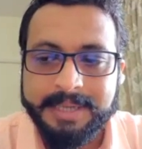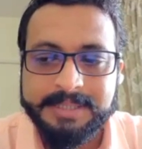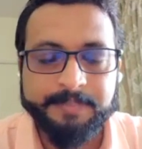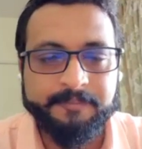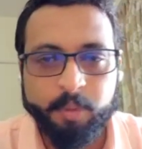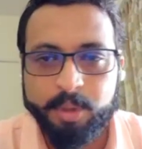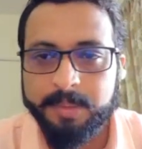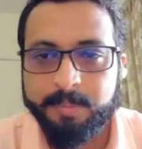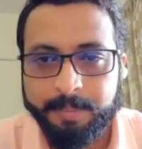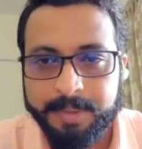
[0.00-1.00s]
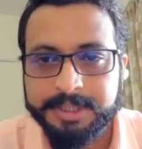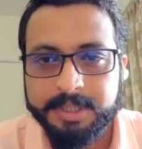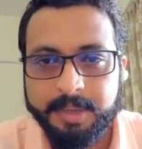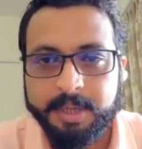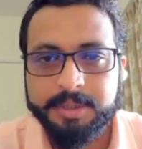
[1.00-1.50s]
It's a floating
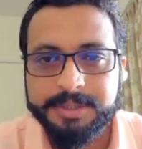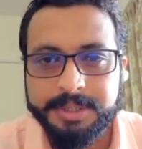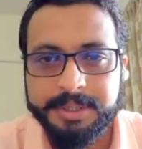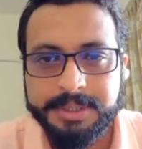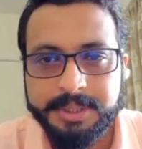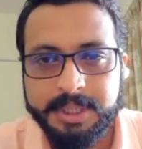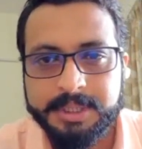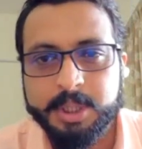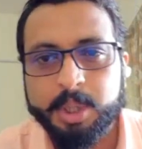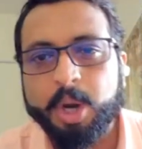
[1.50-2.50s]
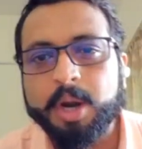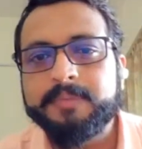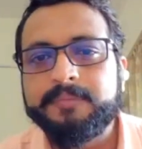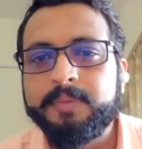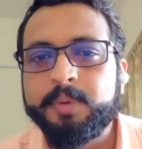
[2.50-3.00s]
population. In my constituency, there is a lot
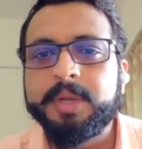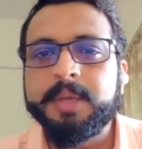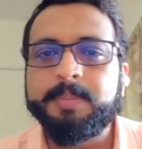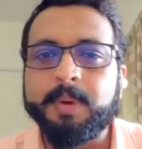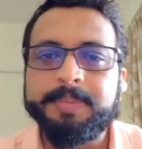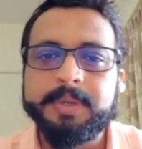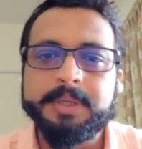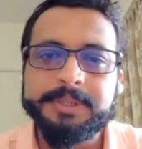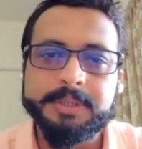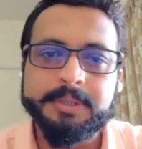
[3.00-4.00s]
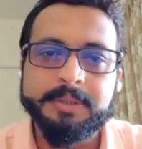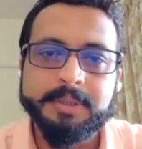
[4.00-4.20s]
of floating population.